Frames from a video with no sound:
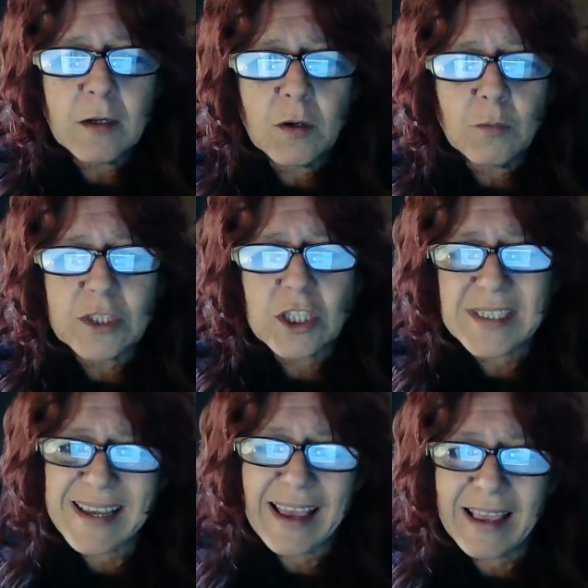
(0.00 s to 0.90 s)
We're
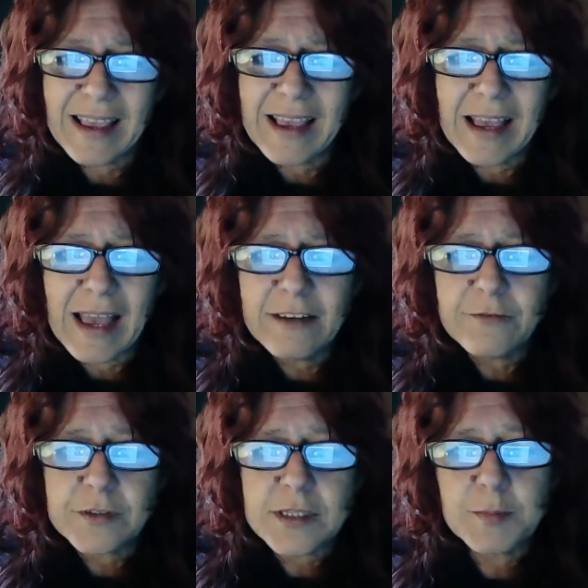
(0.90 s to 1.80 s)
just a
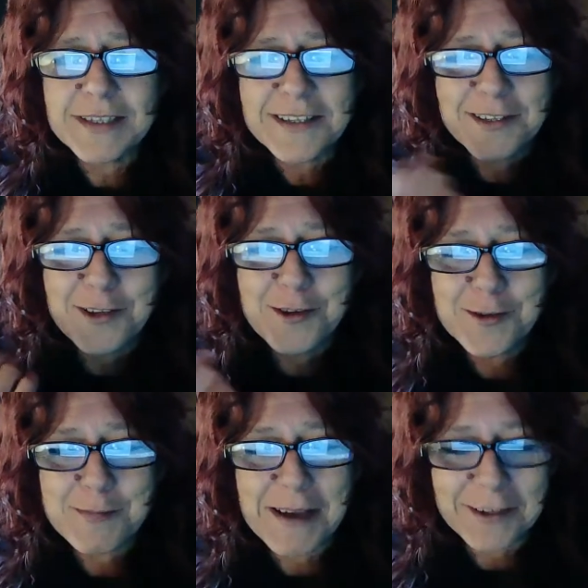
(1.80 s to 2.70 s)
hateful species.
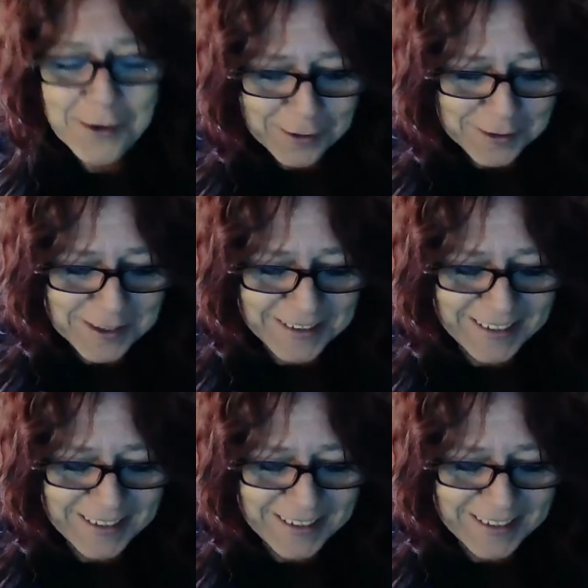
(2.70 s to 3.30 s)
Excuse my dogs.